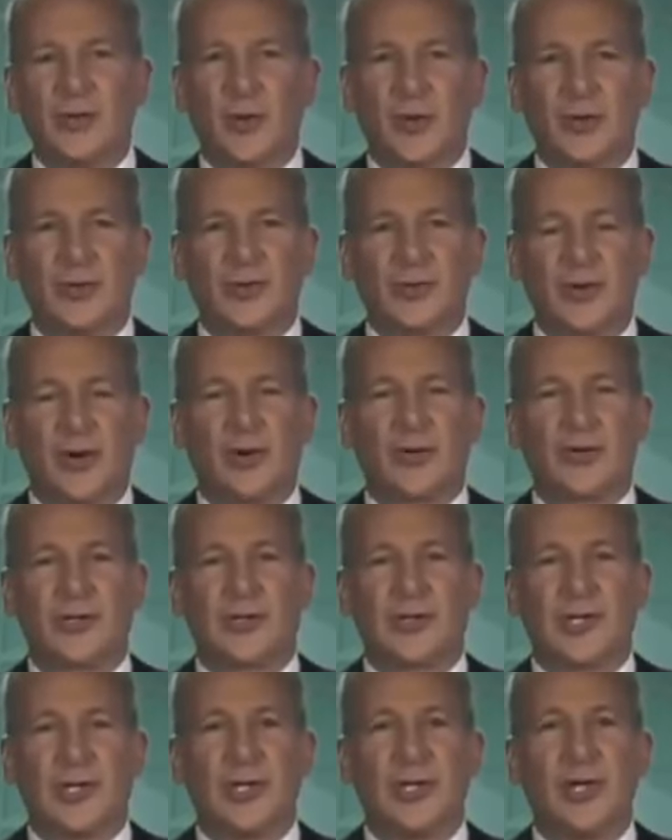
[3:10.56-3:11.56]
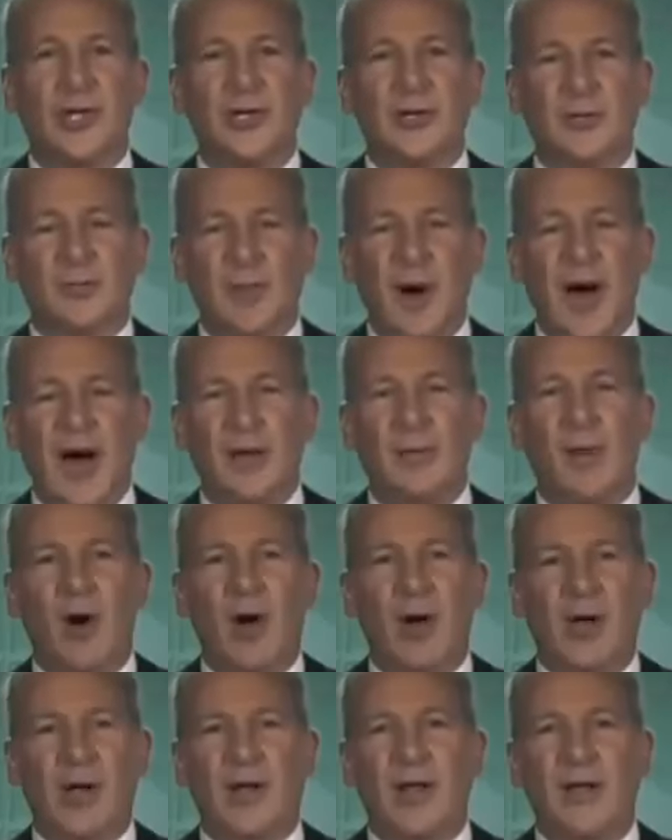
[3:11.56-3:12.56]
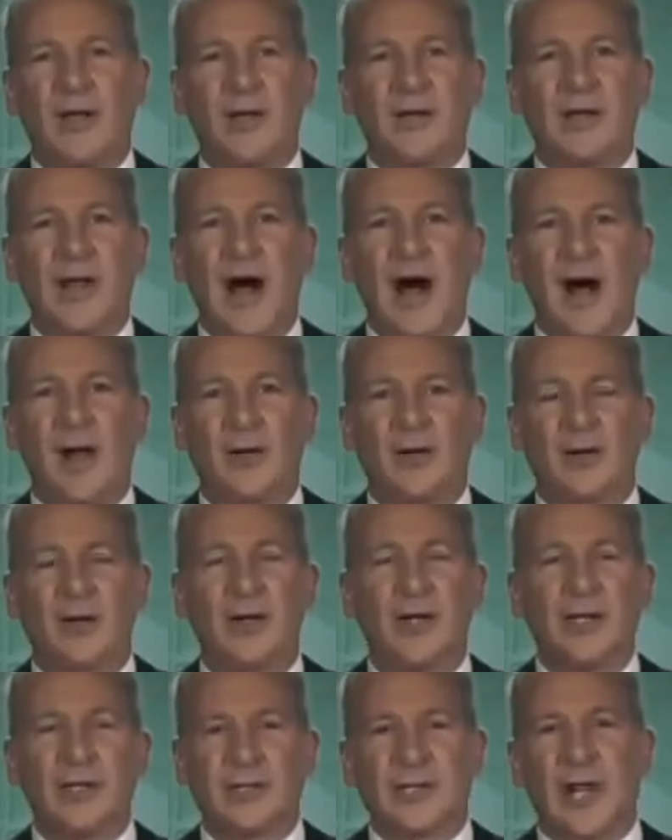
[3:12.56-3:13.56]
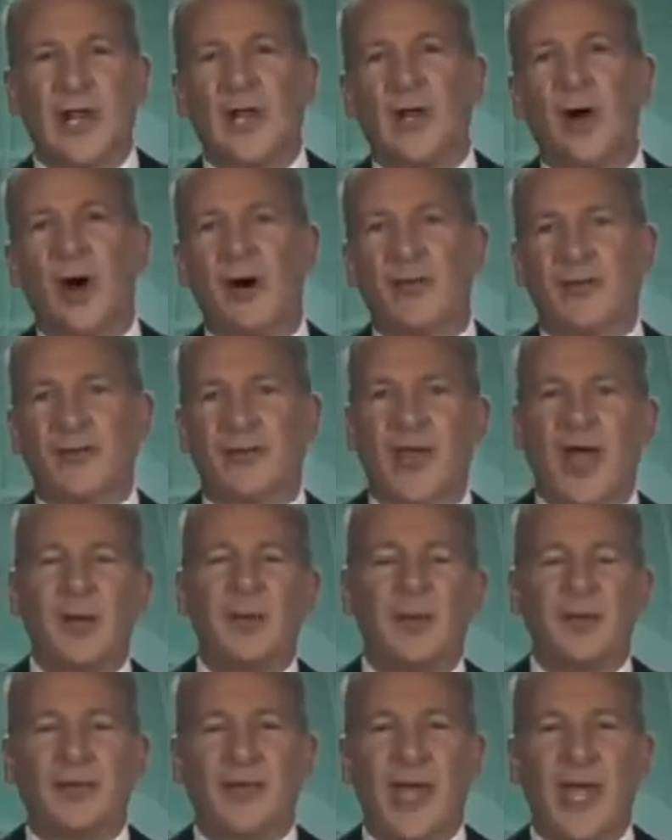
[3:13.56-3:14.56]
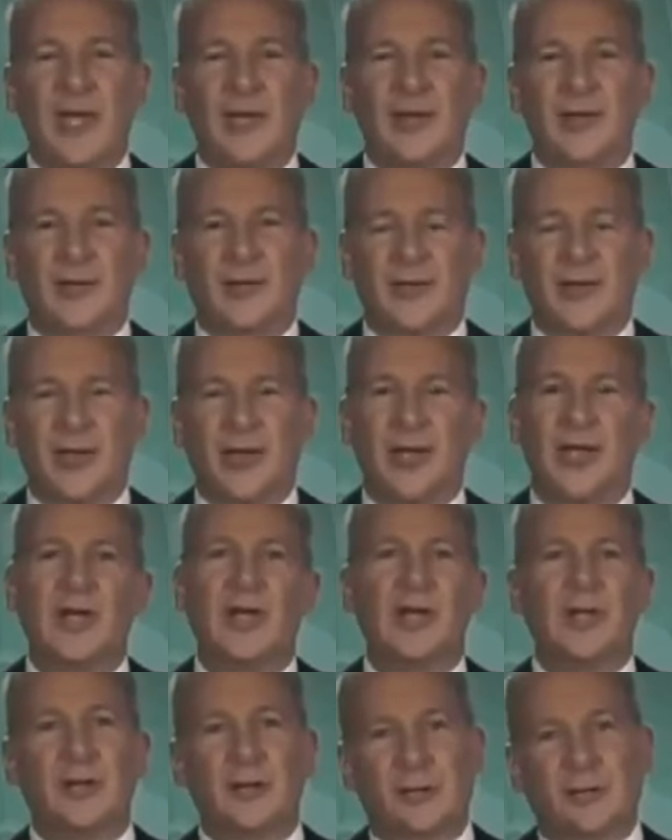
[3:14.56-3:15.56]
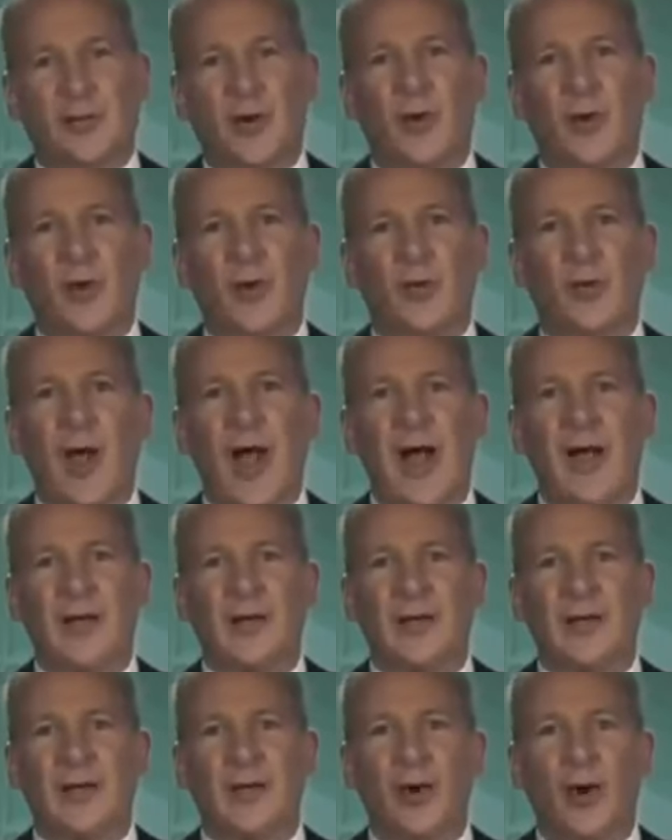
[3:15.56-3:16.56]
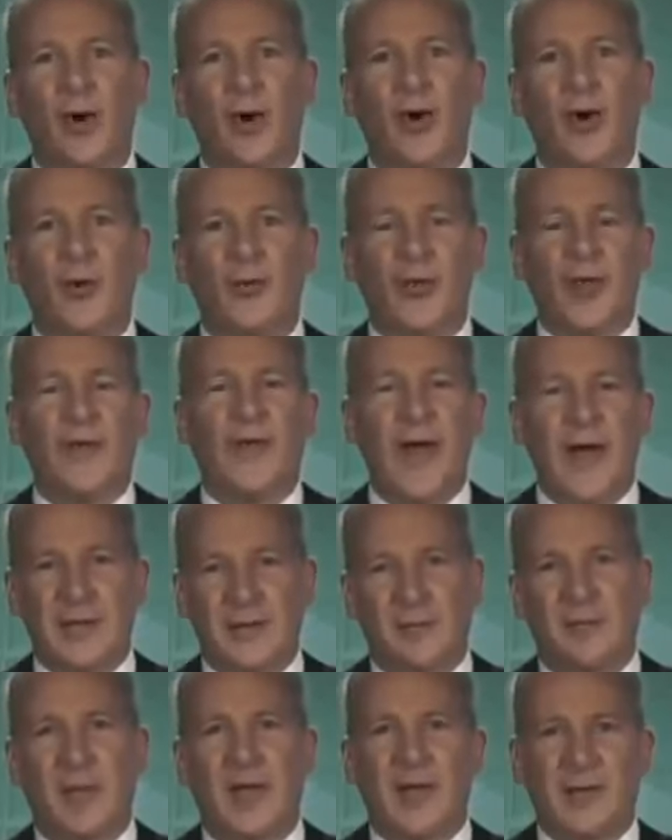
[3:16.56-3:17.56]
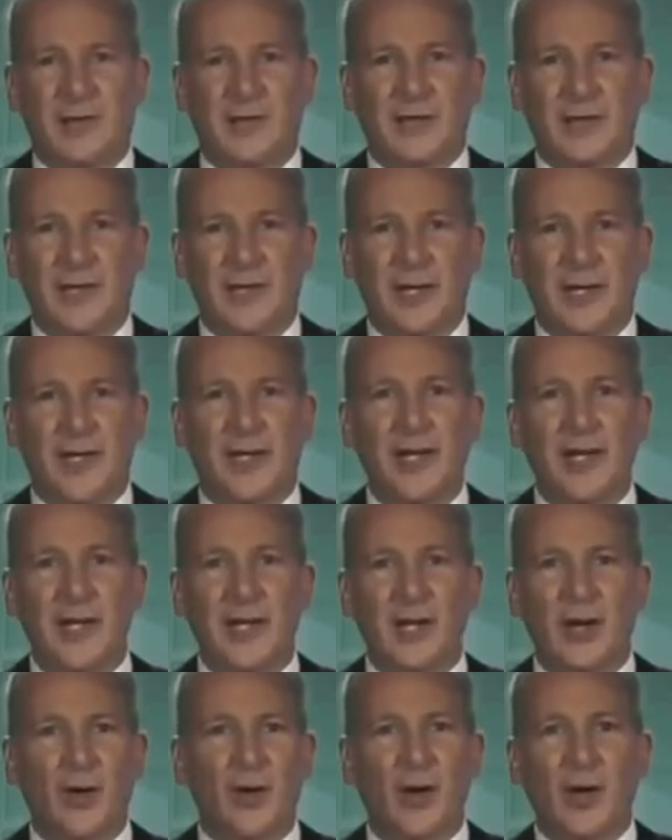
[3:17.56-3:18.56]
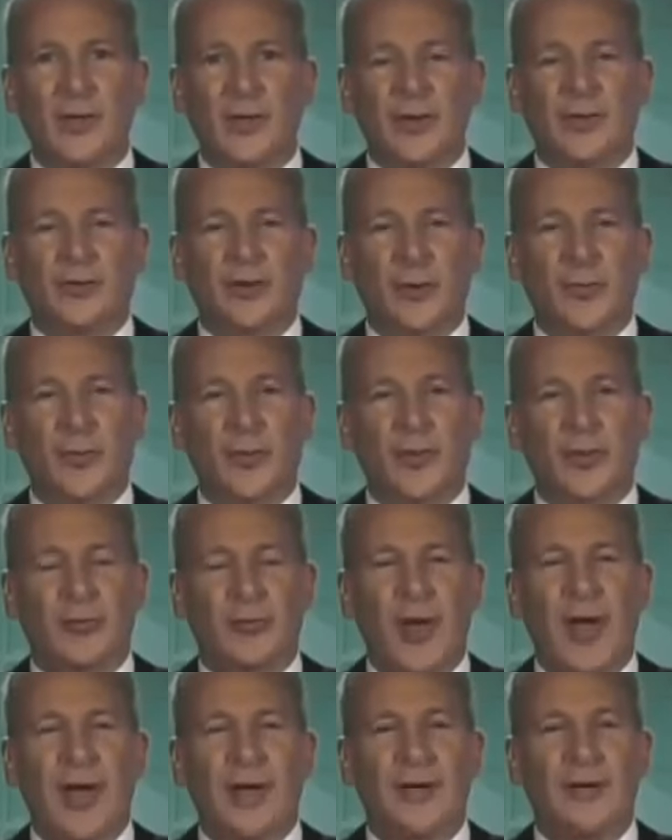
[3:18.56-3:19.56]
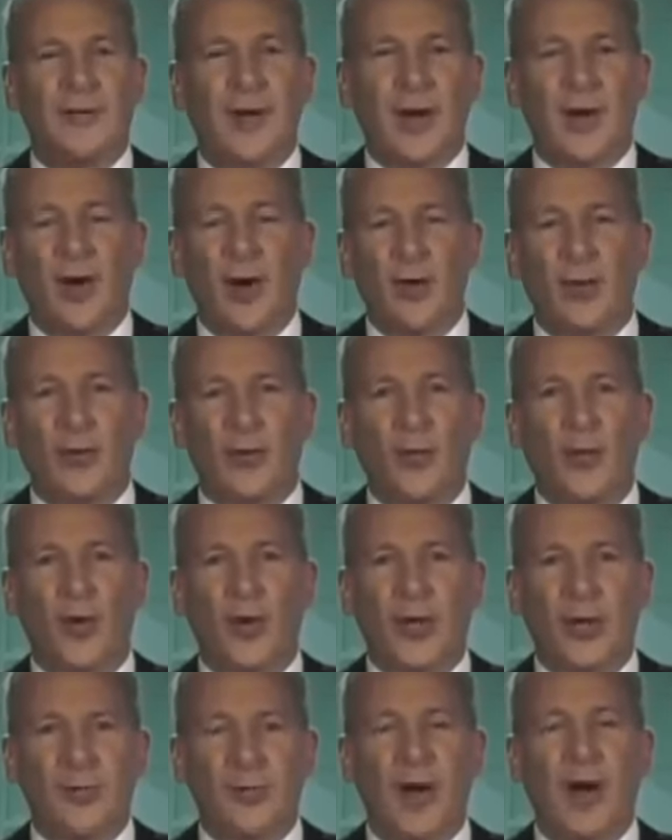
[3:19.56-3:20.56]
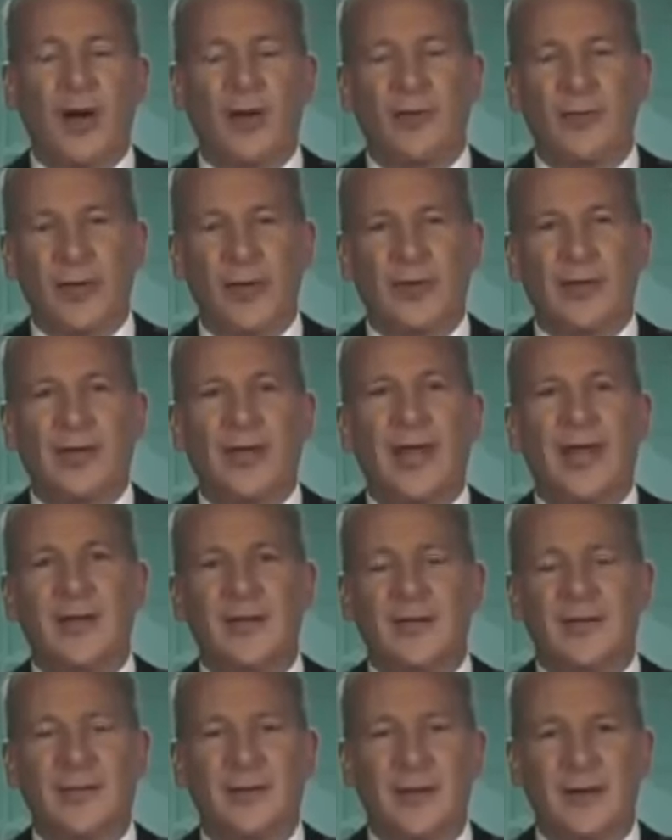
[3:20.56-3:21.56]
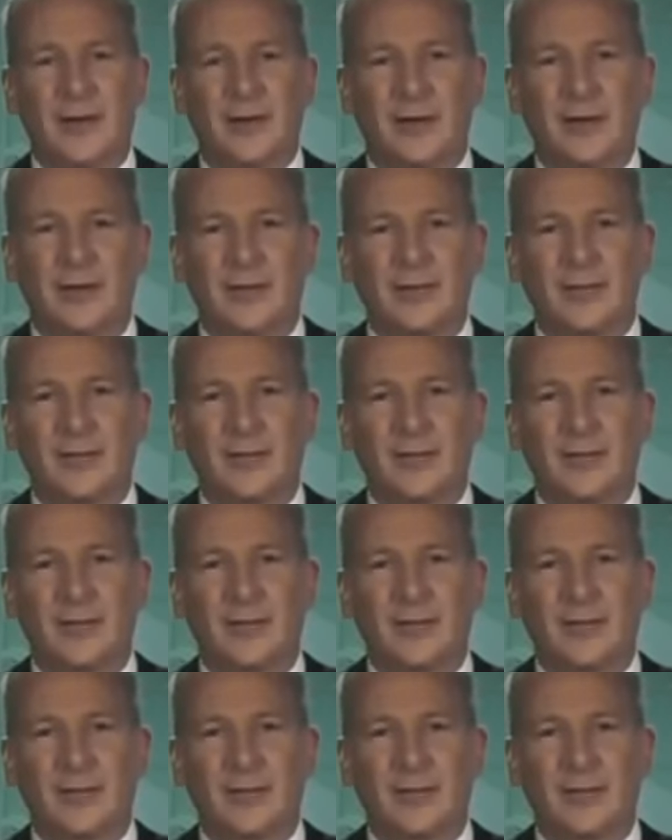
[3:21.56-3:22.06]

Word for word: is when you start to see the bond market and the dollar selling off simultaneously. You throw in a rally in gold gold, and that's basically, you know, the triple threat. You've got all the warning bells that the end is near.